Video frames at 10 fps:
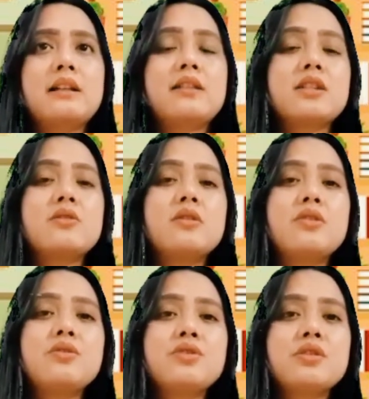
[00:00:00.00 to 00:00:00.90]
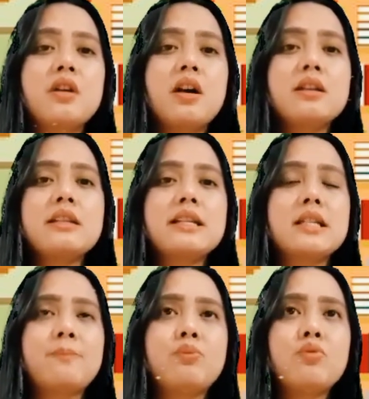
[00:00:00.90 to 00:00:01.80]
the solution
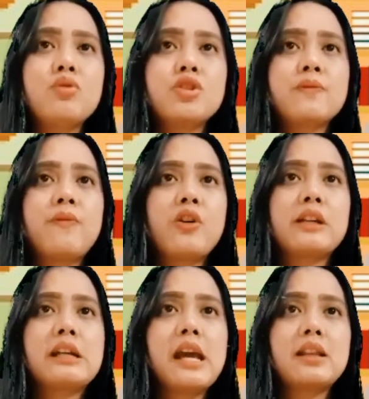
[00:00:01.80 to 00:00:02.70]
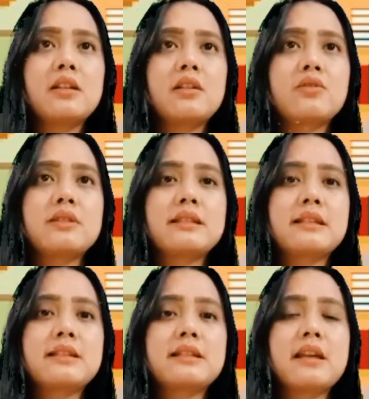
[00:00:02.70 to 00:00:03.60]
is a push for greater
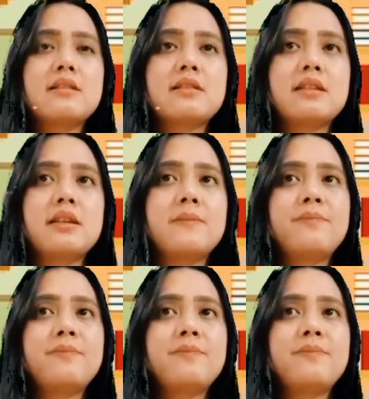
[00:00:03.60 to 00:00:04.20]
consistency